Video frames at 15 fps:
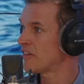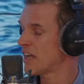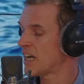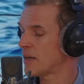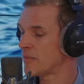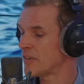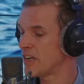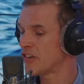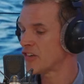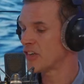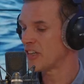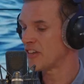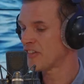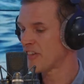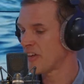adaptation.
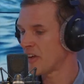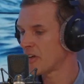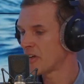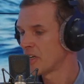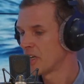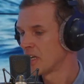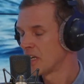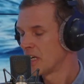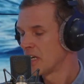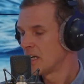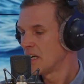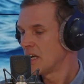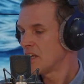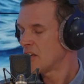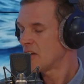It's
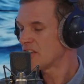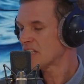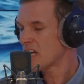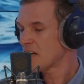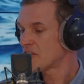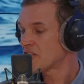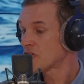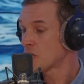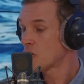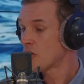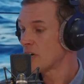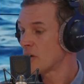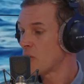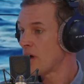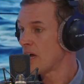it's the kind of story
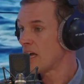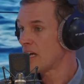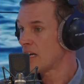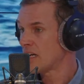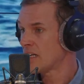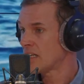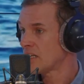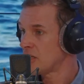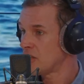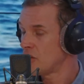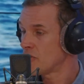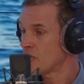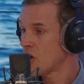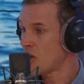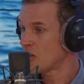where
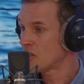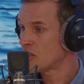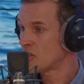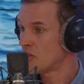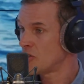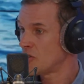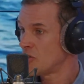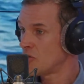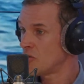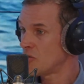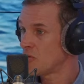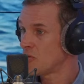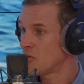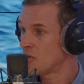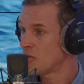you've got to
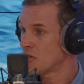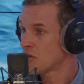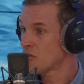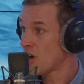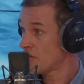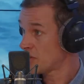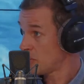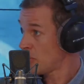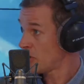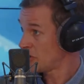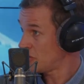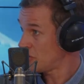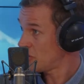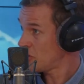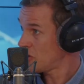craft a point of
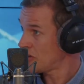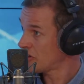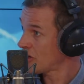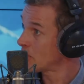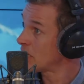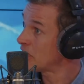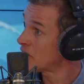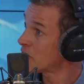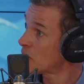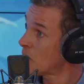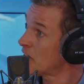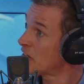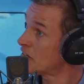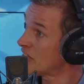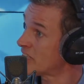view. There's so many different
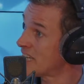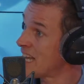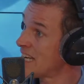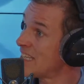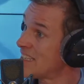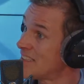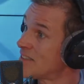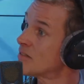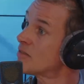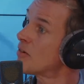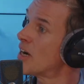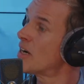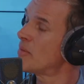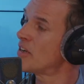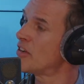ways to tell it,
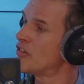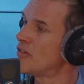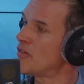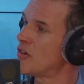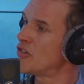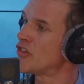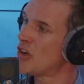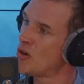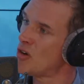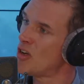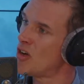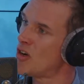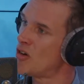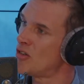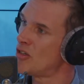right? Because you've got
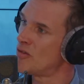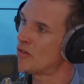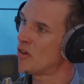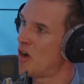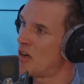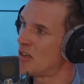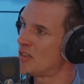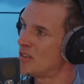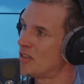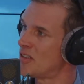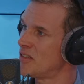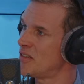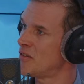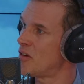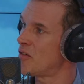Jolo, you've got
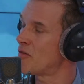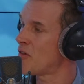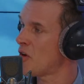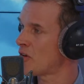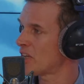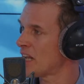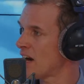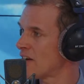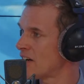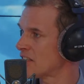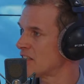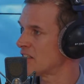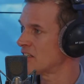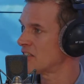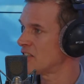foreign
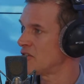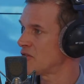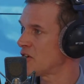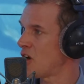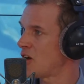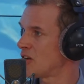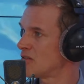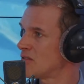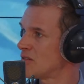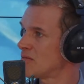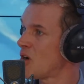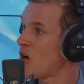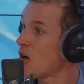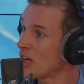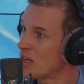characters, you've got
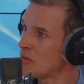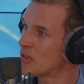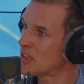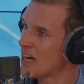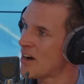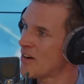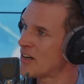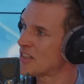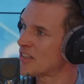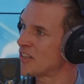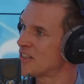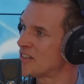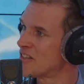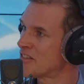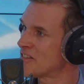Hollywood
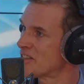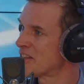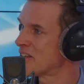characters.